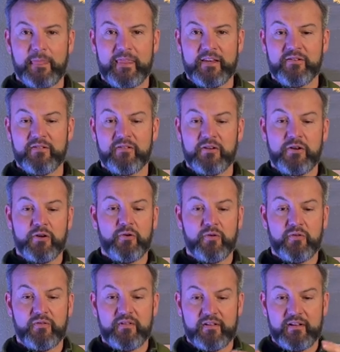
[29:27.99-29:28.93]
You,
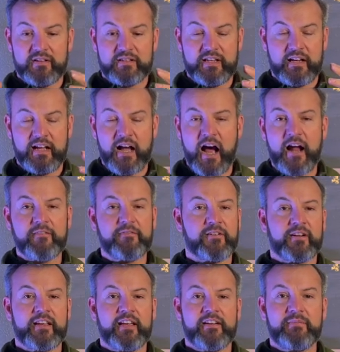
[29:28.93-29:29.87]
you say, God,
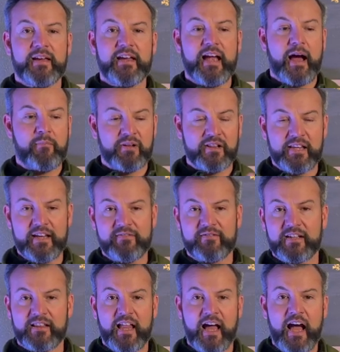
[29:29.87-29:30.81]
forgive me. I
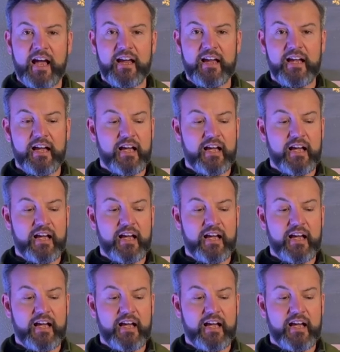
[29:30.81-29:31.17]
believed a lie.